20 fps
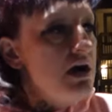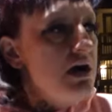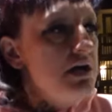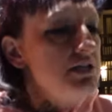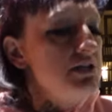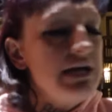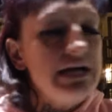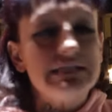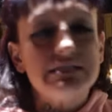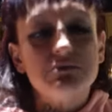
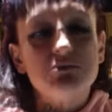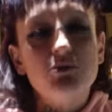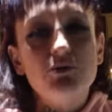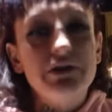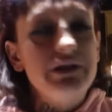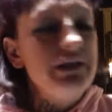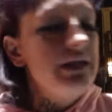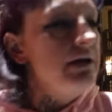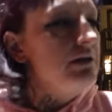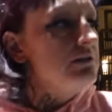You guys, I'm going
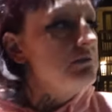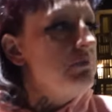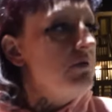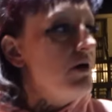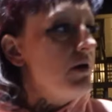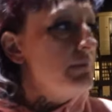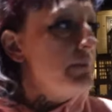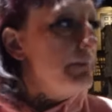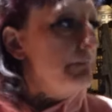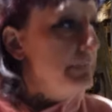to the health
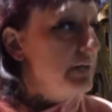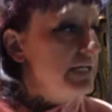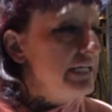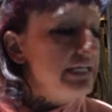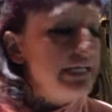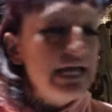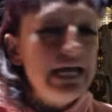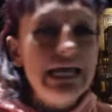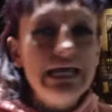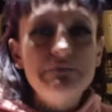department
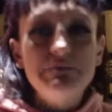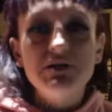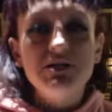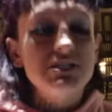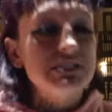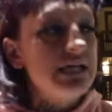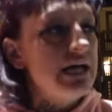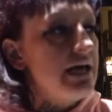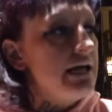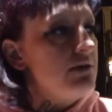Monday
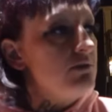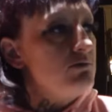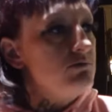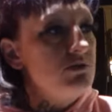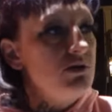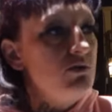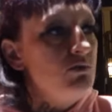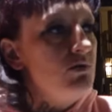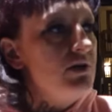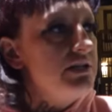because I don't
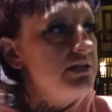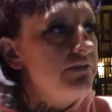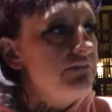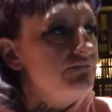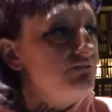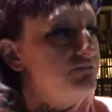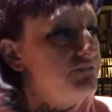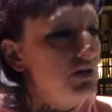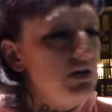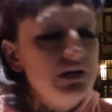know what the
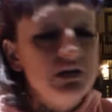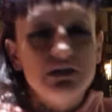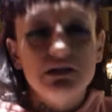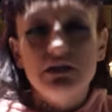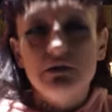fuck.